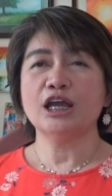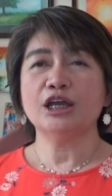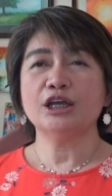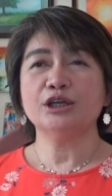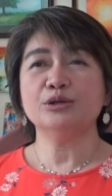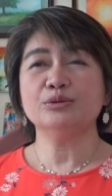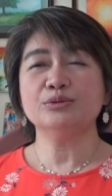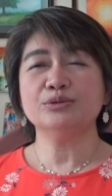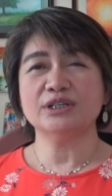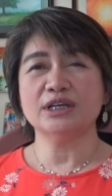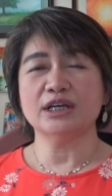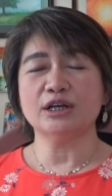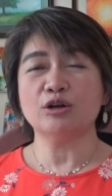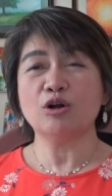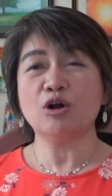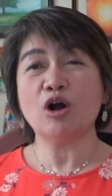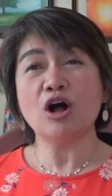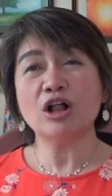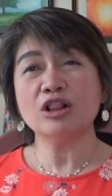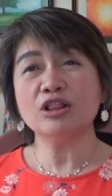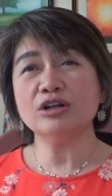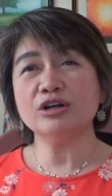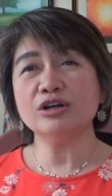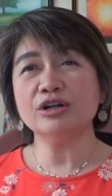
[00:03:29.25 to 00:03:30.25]
using
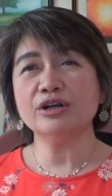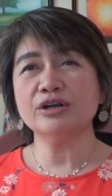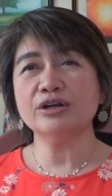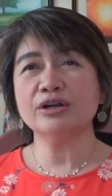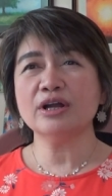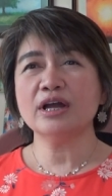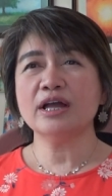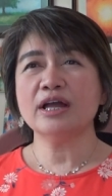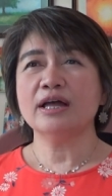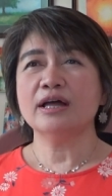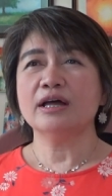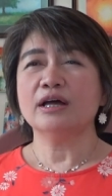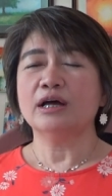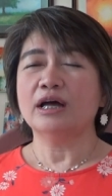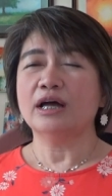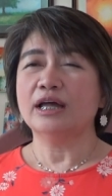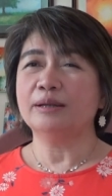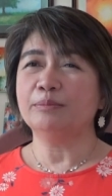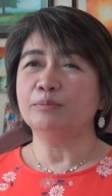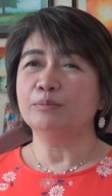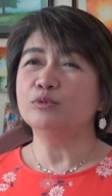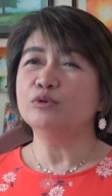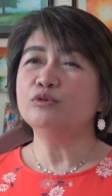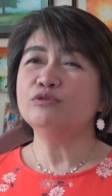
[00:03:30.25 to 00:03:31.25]
color
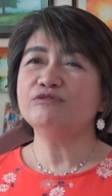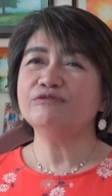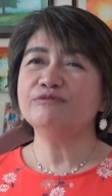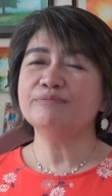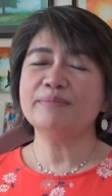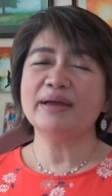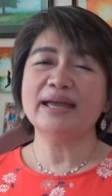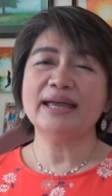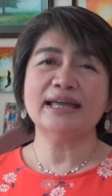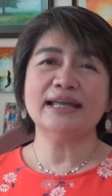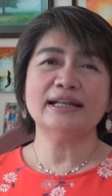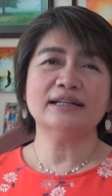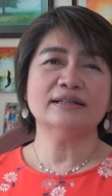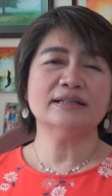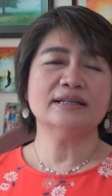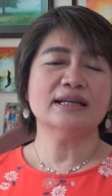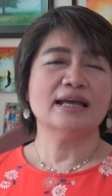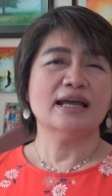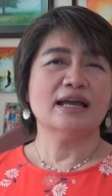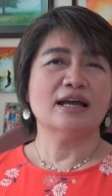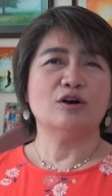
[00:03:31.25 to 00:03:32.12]
and movement